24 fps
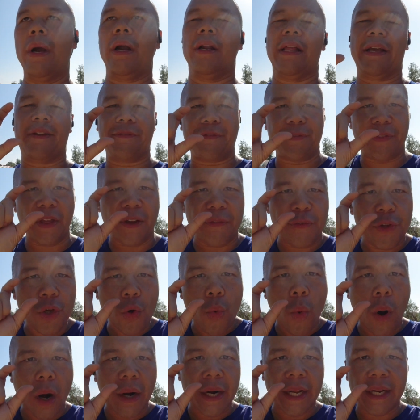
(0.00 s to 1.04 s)
Like, if you
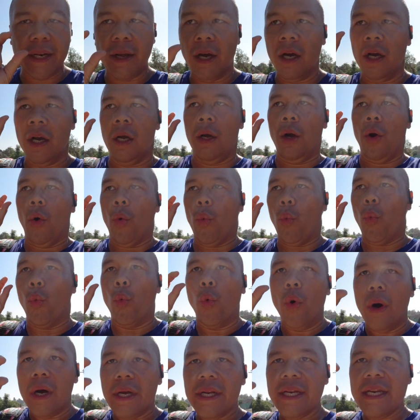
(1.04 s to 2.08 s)
wanted
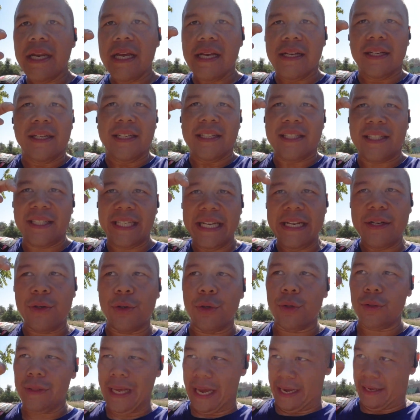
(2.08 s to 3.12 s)
one single,
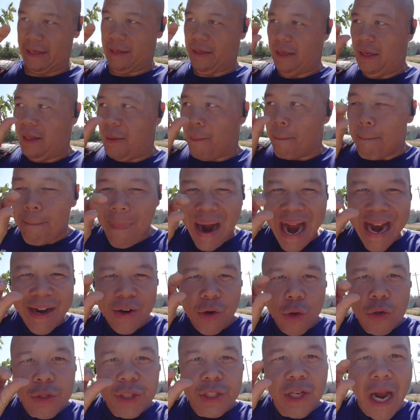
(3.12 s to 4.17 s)
like,
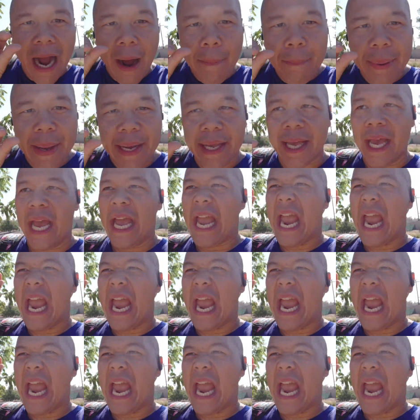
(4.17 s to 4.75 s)
microscopic,